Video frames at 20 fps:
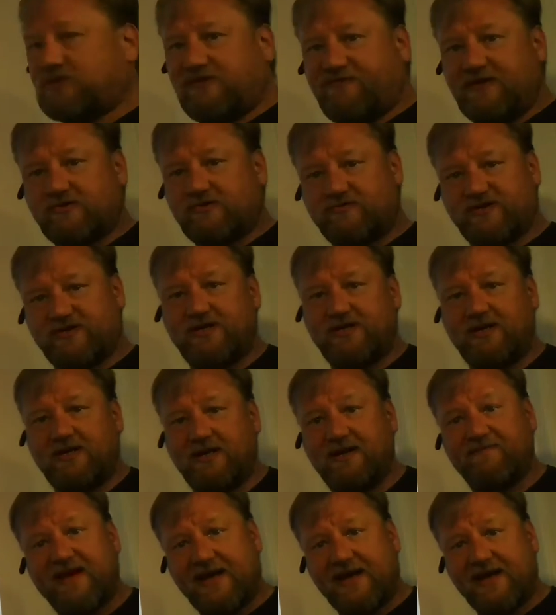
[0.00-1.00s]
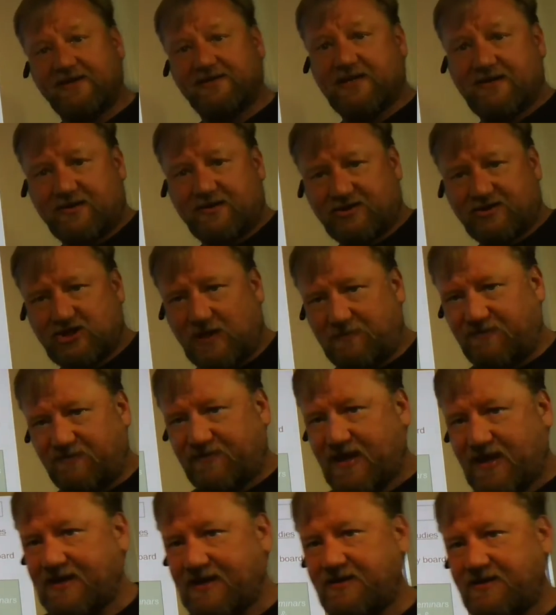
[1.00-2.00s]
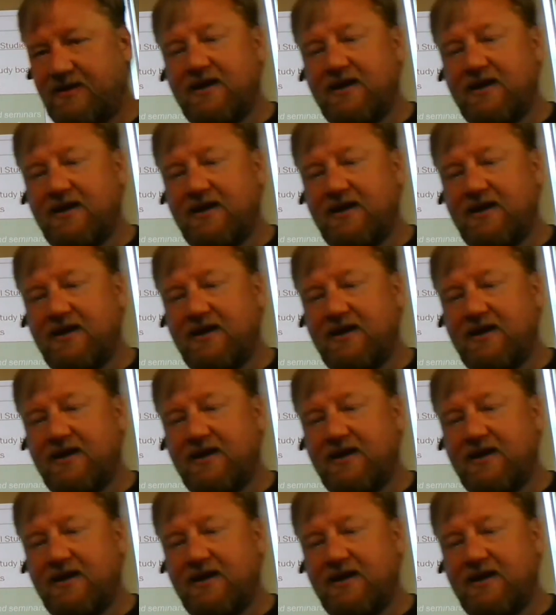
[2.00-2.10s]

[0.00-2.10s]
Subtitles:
of interesting events. And on top of that,